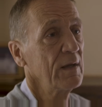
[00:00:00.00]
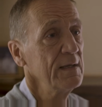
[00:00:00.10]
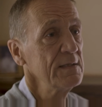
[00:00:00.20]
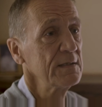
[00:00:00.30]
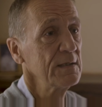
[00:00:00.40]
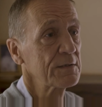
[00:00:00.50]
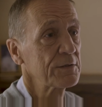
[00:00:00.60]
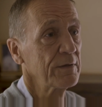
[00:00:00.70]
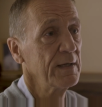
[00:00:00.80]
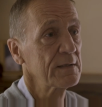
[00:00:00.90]
releasing
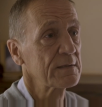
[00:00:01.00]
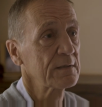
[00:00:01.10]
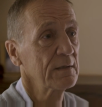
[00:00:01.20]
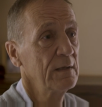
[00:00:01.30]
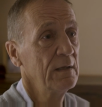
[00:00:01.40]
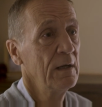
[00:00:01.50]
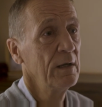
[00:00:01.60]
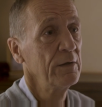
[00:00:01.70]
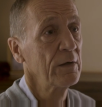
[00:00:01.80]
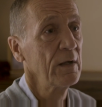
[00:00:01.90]
stress
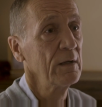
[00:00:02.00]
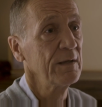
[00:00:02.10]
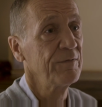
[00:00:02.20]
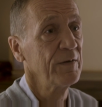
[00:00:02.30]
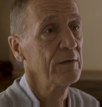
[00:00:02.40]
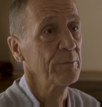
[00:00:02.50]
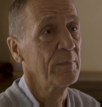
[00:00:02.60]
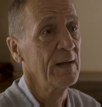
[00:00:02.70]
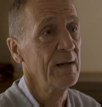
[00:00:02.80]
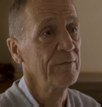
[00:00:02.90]
not only felt
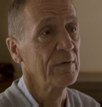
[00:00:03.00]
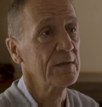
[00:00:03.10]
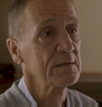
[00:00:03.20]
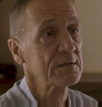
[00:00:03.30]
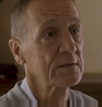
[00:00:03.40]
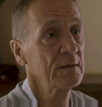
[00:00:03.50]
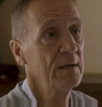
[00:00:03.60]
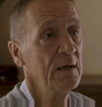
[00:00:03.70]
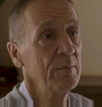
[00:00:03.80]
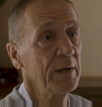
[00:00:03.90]
marvelous,
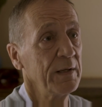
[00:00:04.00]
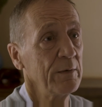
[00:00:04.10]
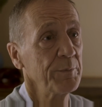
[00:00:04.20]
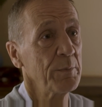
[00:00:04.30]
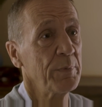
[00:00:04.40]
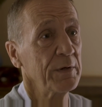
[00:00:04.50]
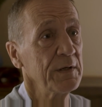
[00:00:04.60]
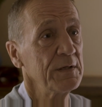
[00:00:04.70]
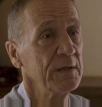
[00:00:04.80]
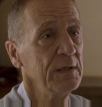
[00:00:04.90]
but helped the
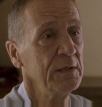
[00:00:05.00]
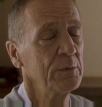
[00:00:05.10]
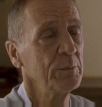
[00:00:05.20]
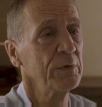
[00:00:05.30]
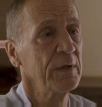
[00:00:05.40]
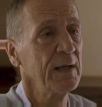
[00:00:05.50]
body to heal more